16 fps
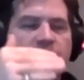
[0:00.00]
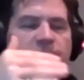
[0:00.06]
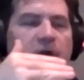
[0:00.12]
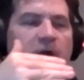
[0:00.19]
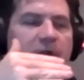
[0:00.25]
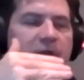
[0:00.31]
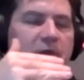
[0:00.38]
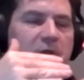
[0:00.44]
if
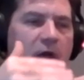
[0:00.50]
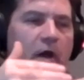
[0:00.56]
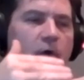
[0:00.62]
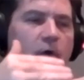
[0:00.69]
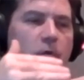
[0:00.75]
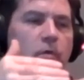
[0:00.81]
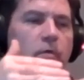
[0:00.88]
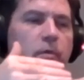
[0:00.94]
I
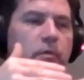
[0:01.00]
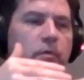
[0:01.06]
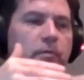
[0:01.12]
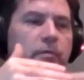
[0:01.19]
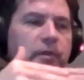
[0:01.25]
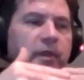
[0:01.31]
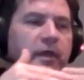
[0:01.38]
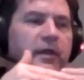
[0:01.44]
know
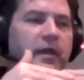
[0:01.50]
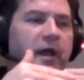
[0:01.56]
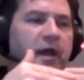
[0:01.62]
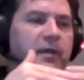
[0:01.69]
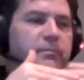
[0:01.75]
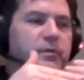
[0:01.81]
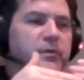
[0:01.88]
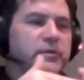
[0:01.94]
that
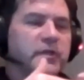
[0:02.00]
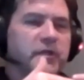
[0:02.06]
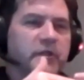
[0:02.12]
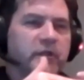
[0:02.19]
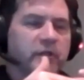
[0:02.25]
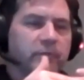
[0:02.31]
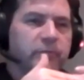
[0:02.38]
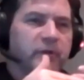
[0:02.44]
a
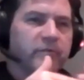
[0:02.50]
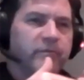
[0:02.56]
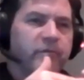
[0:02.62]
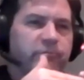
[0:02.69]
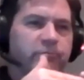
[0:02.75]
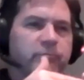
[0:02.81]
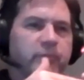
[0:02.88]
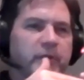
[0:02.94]
particular bit of
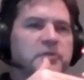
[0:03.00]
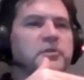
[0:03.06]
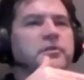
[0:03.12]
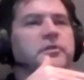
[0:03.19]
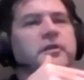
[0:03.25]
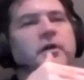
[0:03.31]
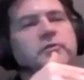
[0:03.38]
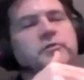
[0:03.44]

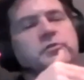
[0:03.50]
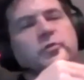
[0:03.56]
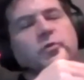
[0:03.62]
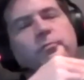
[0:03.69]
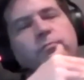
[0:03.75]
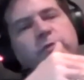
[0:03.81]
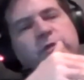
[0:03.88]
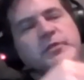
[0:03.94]
information goes to
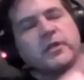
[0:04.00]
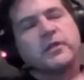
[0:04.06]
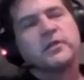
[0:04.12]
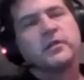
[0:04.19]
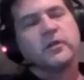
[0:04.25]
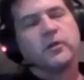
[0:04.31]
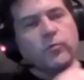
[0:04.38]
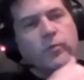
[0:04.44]
a
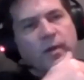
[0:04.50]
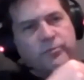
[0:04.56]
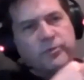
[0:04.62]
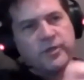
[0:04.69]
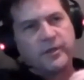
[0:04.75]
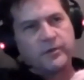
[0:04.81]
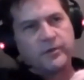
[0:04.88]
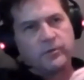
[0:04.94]
particular web
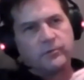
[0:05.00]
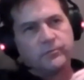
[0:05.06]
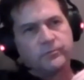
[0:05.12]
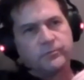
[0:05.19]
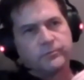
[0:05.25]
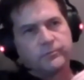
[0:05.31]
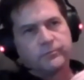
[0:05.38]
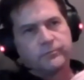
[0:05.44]

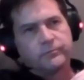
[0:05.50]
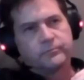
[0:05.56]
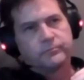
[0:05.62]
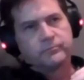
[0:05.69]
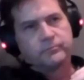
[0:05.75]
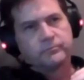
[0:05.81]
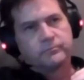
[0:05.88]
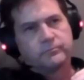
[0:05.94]
channel,
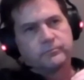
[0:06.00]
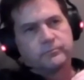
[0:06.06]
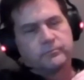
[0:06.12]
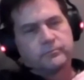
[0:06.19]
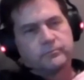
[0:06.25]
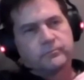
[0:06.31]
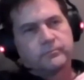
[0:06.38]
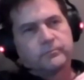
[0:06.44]

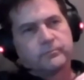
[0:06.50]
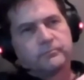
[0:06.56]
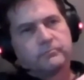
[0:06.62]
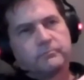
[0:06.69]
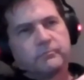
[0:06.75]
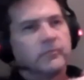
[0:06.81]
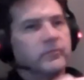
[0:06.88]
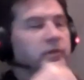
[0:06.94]

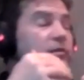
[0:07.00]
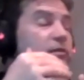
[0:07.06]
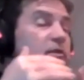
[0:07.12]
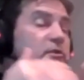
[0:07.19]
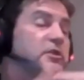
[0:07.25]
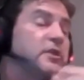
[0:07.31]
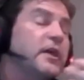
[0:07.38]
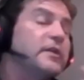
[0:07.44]
then the
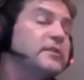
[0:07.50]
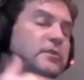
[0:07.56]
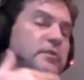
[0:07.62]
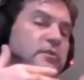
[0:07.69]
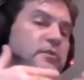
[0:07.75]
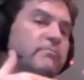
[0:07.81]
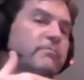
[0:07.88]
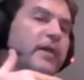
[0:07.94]

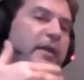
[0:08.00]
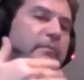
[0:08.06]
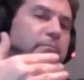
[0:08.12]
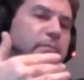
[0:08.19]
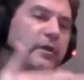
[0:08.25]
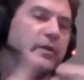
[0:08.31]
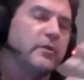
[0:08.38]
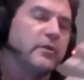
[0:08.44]
chances of that
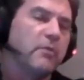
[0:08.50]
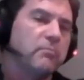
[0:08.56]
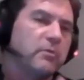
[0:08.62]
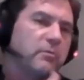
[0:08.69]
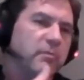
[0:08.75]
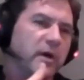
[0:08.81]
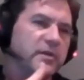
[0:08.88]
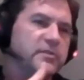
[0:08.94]
being
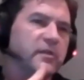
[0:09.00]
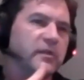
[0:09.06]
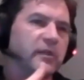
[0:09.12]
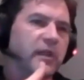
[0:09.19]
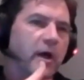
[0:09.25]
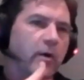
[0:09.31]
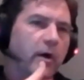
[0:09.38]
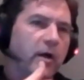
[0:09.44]
compromised are
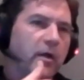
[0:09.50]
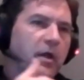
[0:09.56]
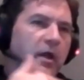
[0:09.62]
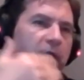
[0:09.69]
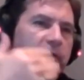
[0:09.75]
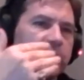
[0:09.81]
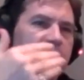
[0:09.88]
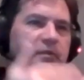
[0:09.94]
lower.
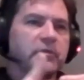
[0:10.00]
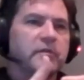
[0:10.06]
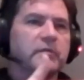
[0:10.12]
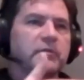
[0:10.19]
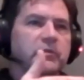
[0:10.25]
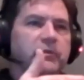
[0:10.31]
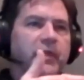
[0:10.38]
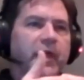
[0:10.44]
Then
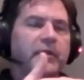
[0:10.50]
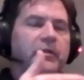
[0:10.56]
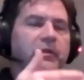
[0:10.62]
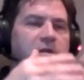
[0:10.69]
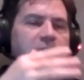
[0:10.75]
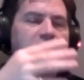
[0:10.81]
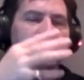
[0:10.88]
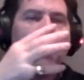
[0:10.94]
that
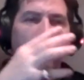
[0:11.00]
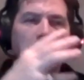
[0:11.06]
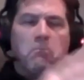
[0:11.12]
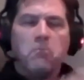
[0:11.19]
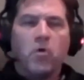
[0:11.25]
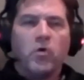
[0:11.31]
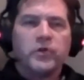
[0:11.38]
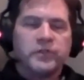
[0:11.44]
is
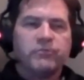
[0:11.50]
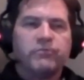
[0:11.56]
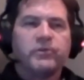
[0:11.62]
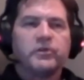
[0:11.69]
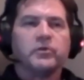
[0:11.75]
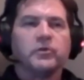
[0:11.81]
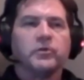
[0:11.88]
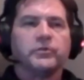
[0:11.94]
more
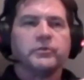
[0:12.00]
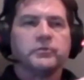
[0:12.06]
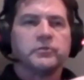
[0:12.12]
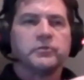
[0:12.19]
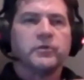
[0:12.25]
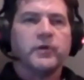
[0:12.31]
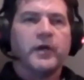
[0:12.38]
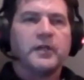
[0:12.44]
difficult
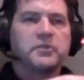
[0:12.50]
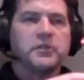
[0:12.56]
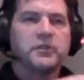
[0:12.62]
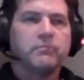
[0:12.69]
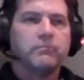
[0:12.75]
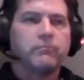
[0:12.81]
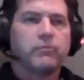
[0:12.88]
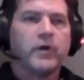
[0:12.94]
to
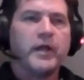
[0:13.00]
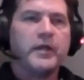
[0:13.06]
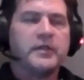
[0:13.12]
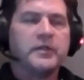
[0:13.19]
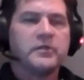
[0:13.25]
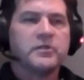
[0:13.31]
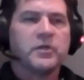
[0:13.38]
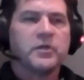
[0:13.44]
actually break
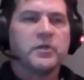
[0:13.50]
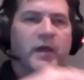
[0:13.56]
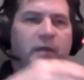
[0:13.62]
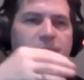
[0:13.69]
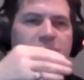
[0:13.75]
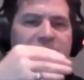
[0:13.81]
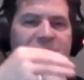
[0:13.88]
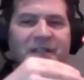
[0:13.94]
into
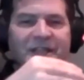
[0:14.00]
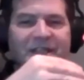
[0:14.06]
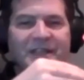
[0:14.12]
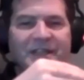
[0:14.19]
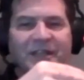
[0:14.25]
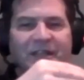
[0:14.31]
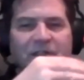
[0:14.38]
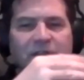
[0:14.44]
a
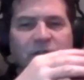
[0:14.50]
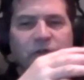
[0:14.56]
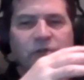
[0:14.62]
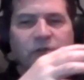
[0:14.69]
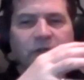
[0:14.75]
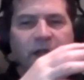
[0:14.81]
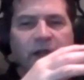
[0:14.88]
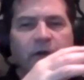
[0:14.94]
particular
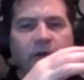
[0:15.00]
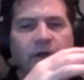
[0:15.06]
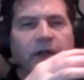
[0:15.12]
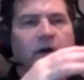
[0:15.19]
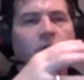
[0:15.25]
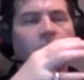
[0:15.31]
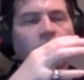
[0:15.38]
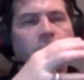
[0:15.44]
little
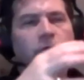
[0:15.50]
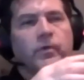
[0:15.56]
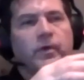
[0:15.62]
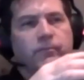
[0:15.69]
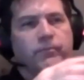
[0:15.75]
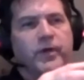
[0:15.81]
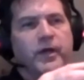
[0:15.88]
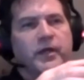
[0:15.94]
area on a
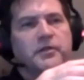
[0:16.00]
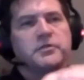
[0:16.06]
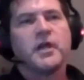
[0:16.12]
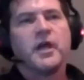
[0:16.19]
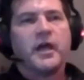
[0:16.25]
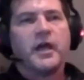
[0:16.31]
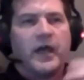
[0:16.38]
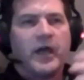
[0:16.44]
web page
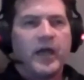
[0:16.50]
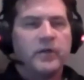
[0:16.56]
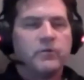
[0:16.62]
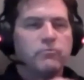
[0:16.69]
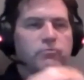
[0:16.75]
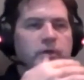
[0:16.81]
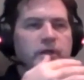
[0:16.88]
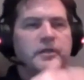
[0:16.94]

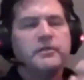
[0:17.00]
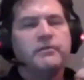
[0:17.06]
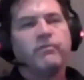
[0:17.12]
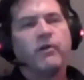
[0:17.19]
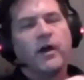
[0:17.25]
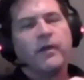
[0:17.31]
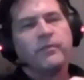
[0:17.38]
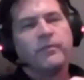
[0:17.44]
and
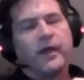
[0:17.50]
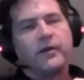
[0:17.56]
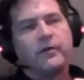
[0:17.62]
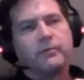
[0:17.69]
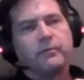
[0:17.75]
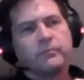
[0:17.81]
redefine that.